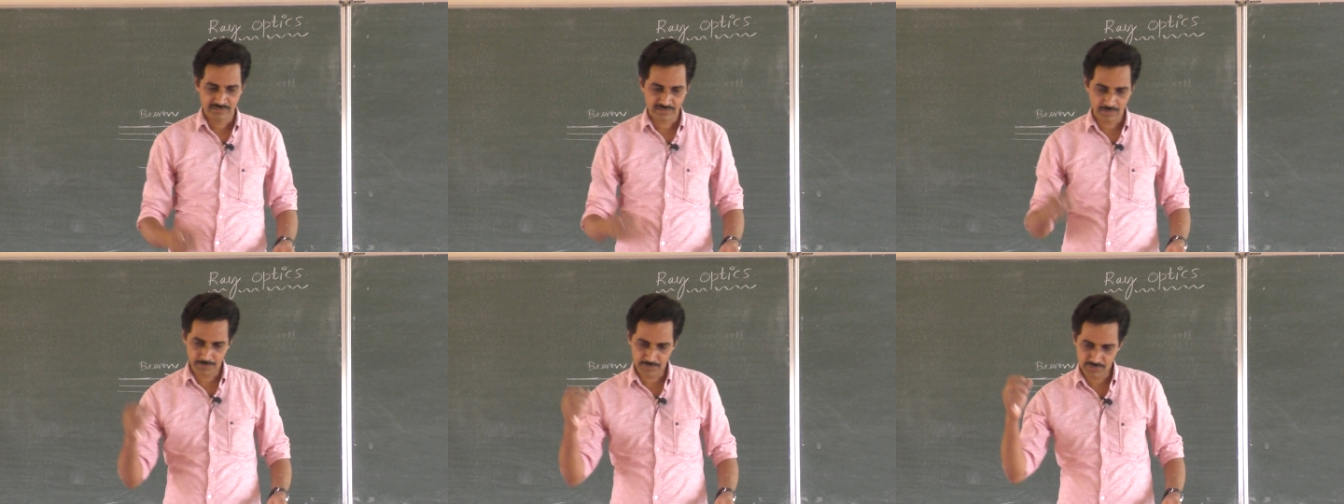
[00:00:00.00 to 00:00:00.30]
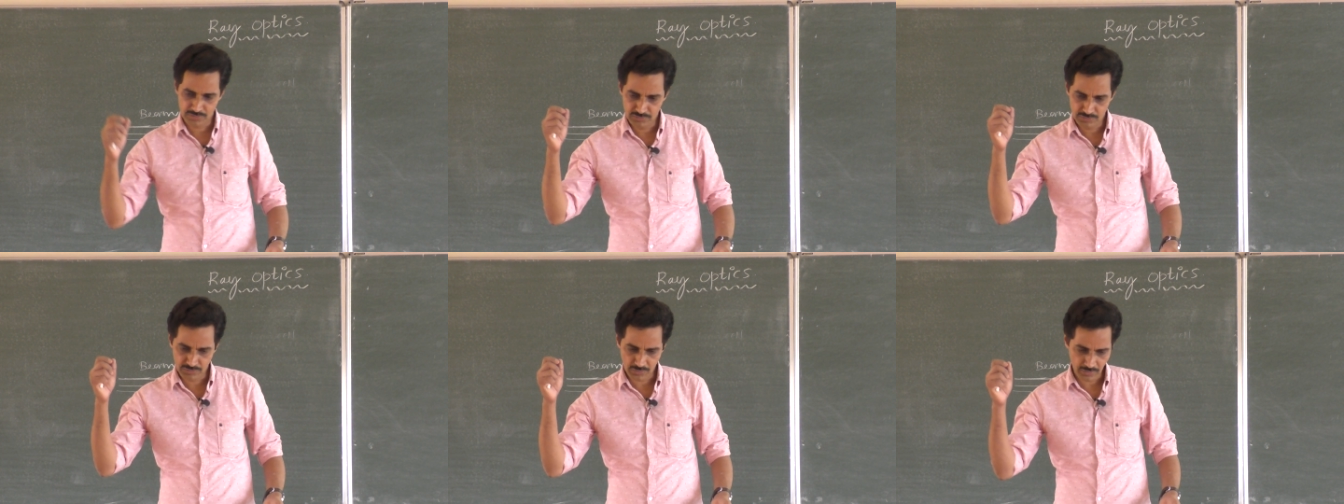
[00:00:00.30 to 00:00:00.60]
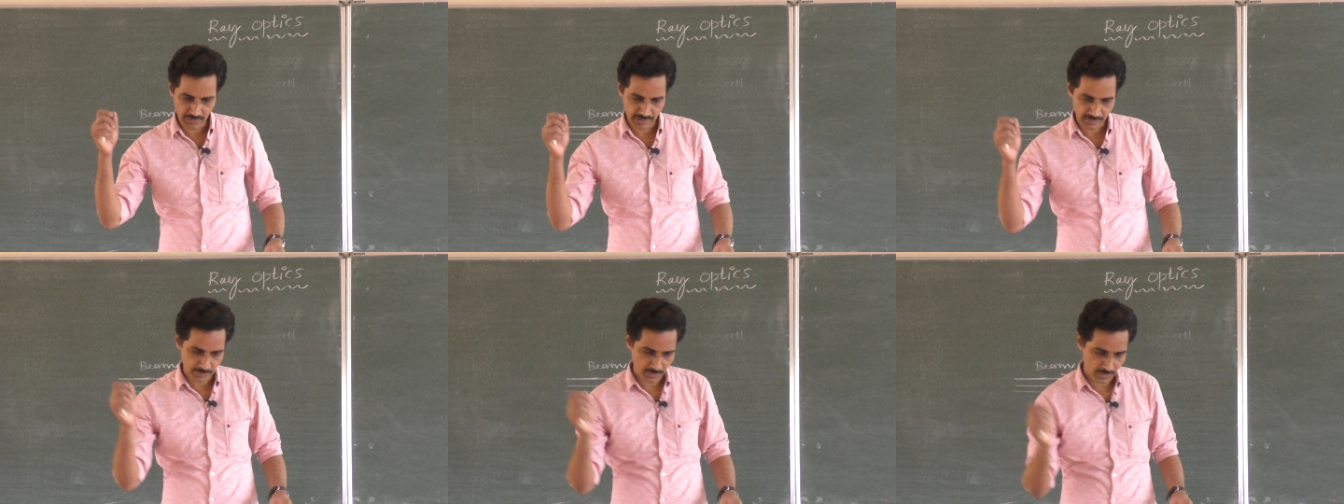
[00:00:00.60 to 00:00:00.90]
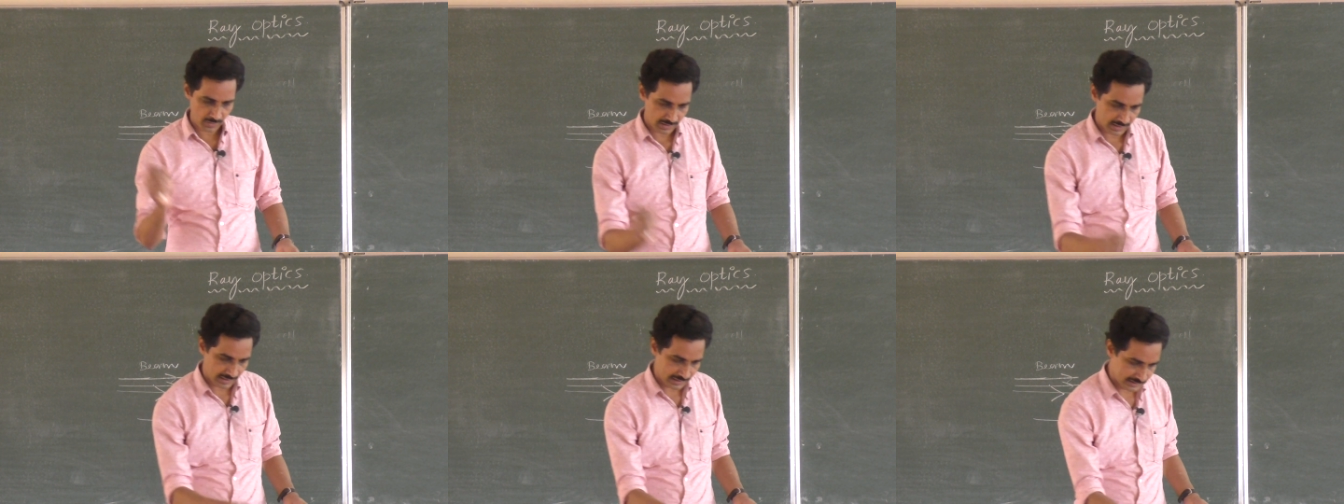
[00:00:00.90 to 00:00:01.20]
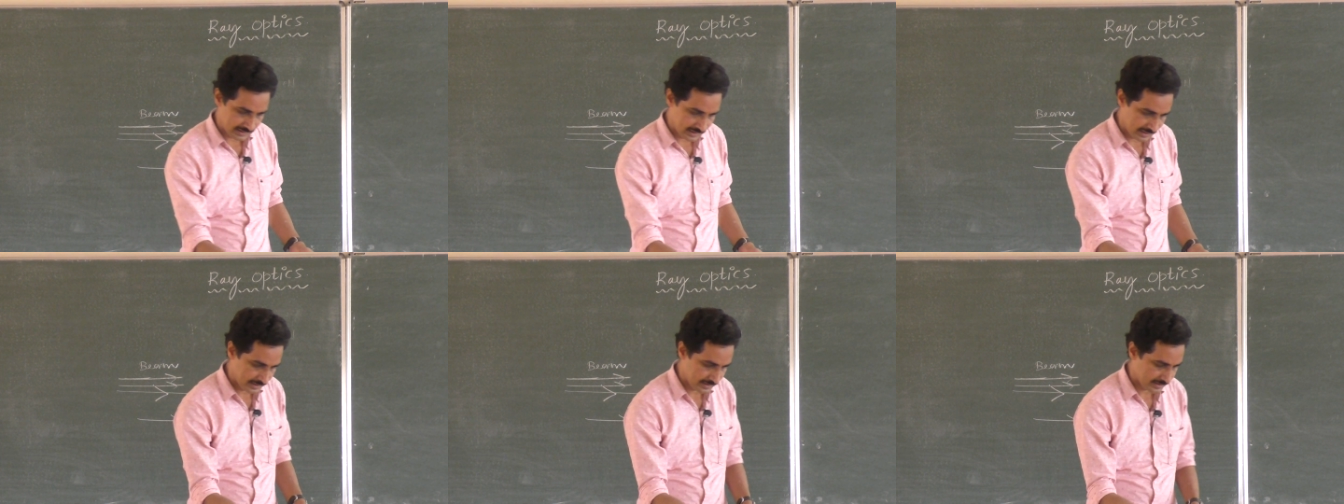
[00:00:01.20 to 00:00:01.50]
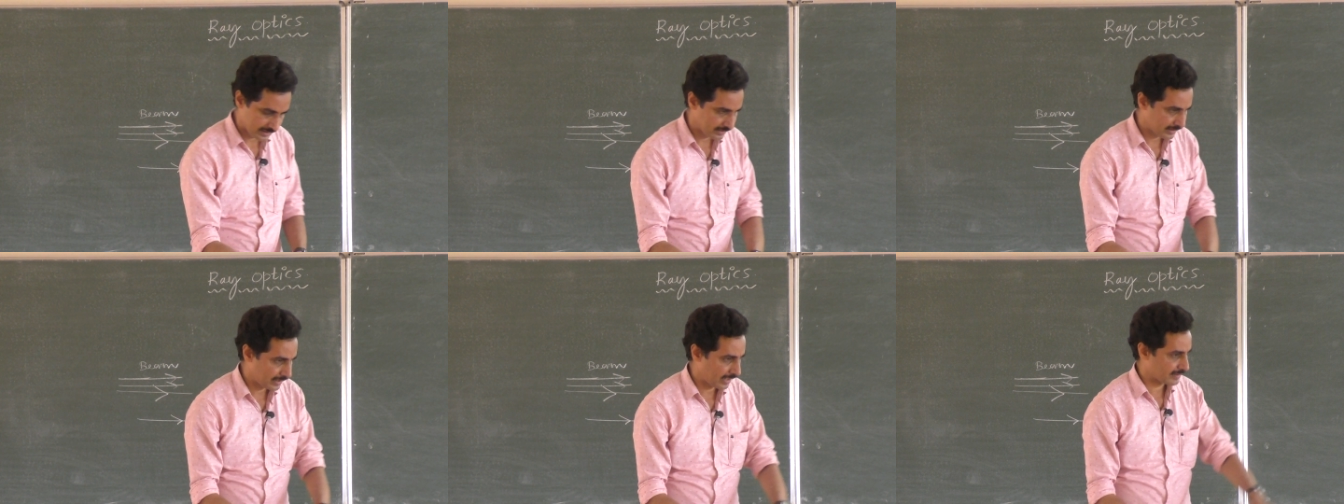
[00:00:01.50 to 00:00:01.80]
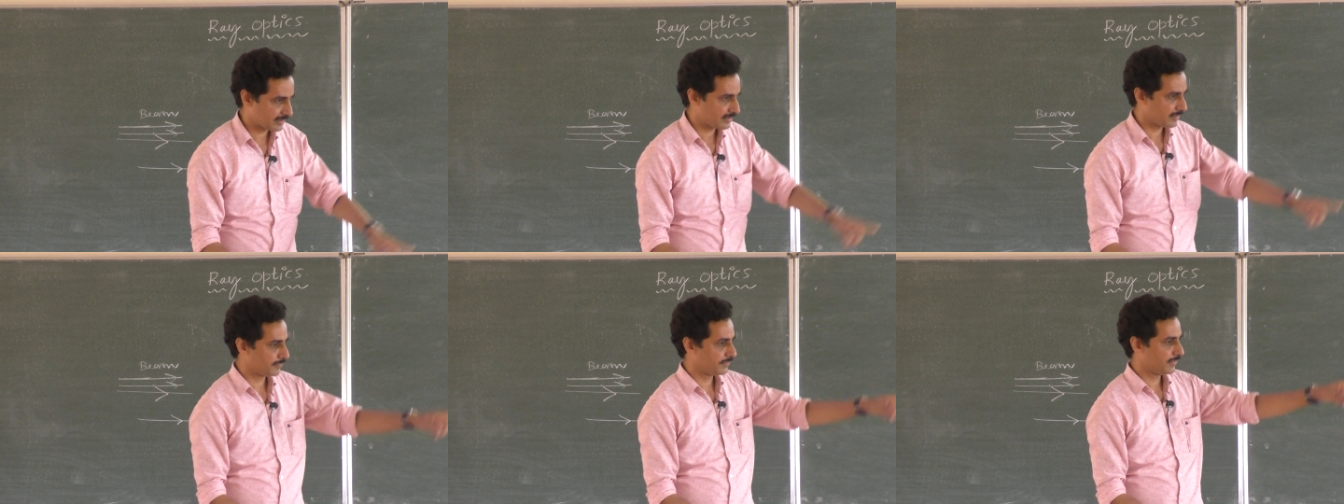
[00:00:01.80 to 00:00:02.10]
Suppose you throw a ball like this, it
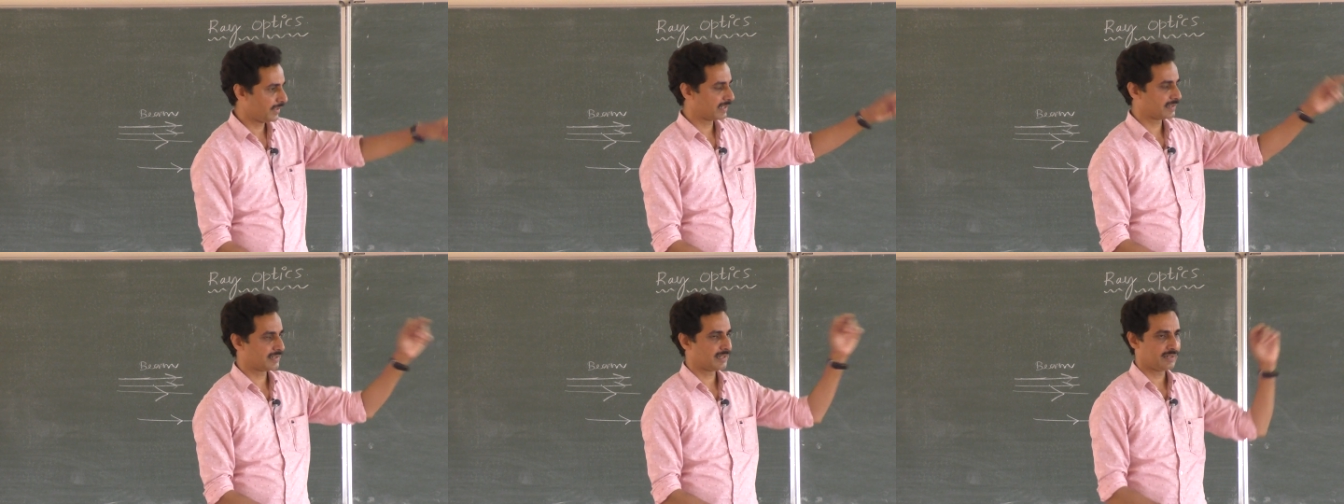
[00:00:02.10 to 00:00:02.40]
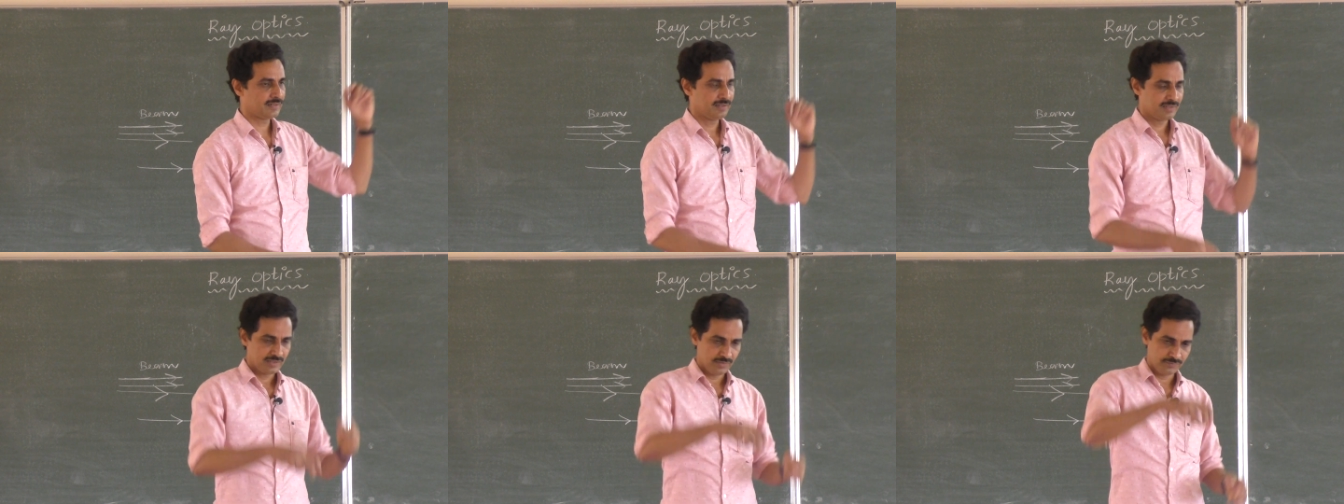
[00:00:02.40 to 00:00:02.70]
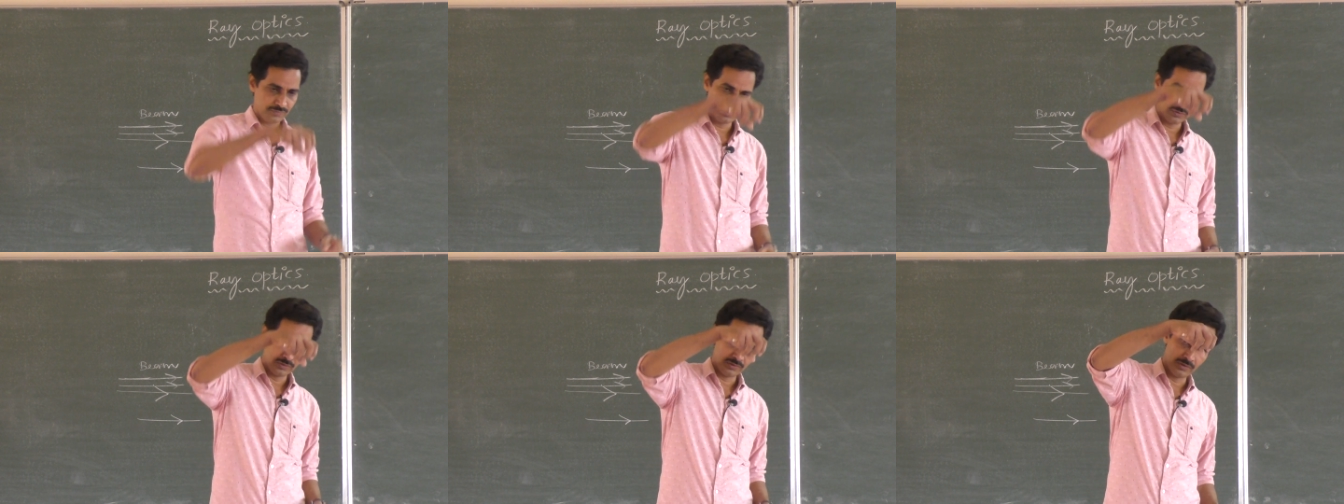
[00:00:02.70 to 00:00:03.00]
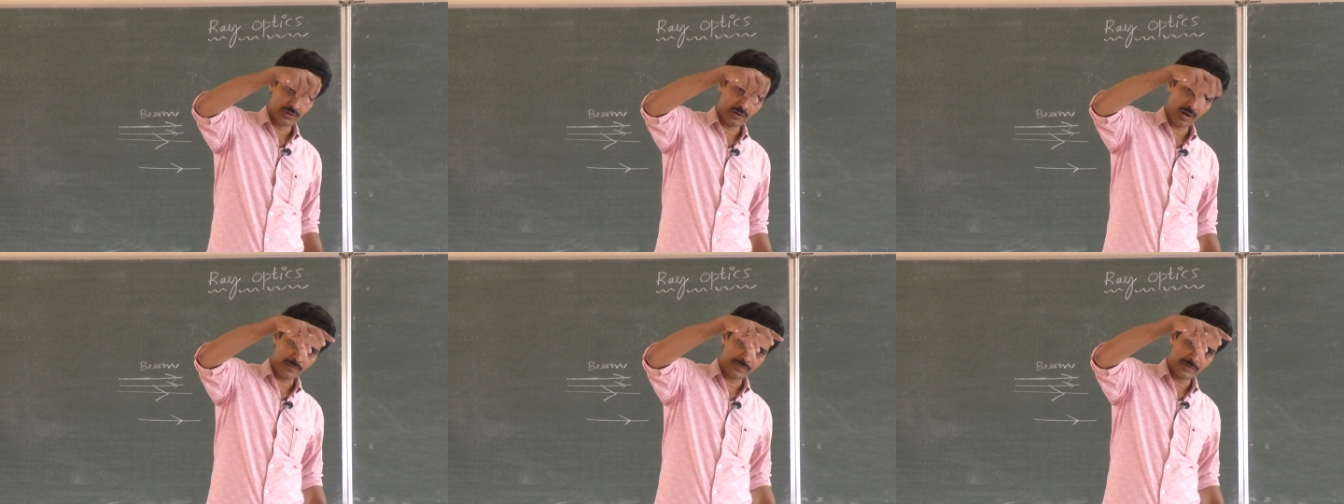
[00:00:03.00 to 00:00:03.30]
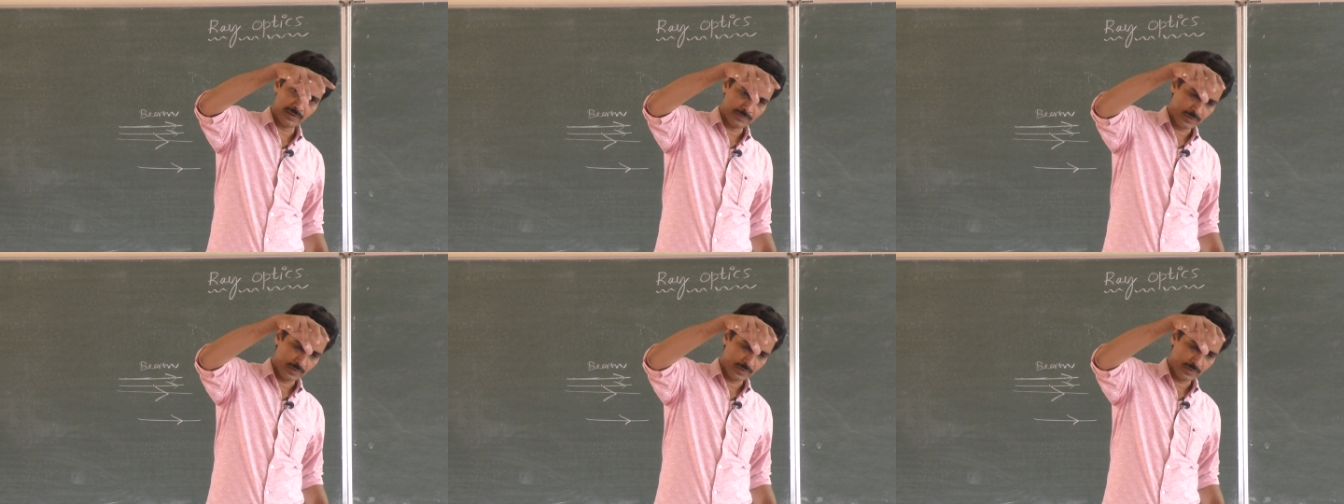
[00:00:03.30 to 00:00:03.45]
gets reflected. If you drop a